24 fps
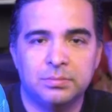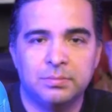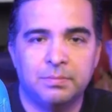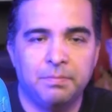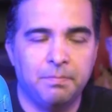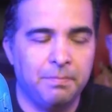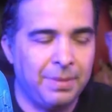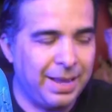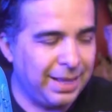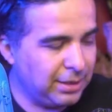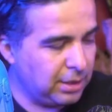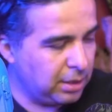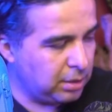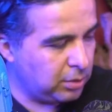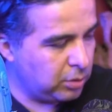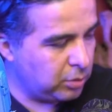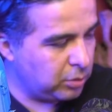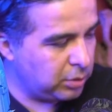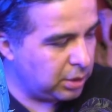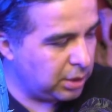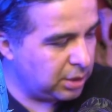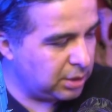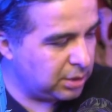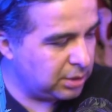
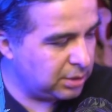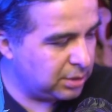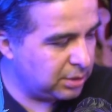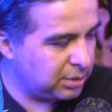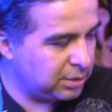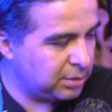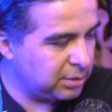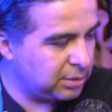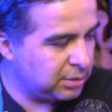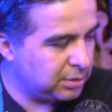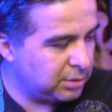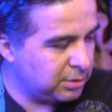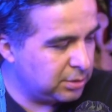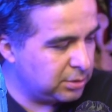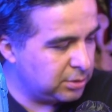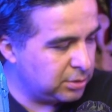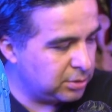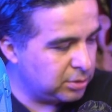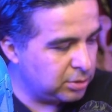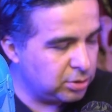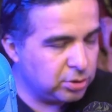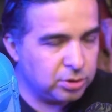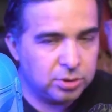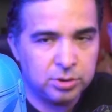Mandalorian,
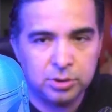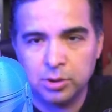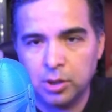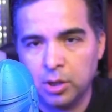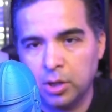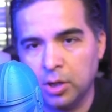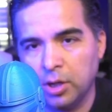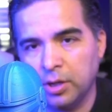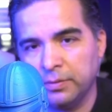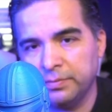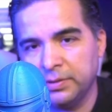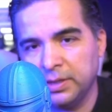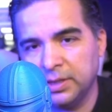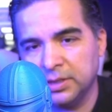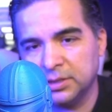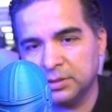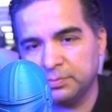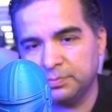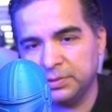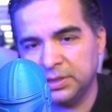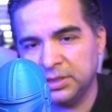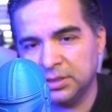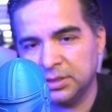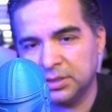just love this
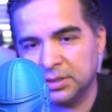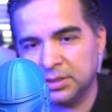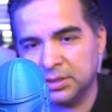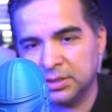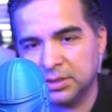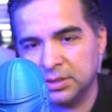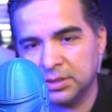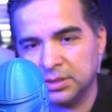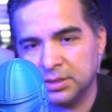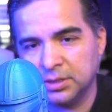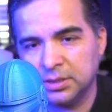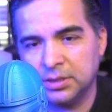piece.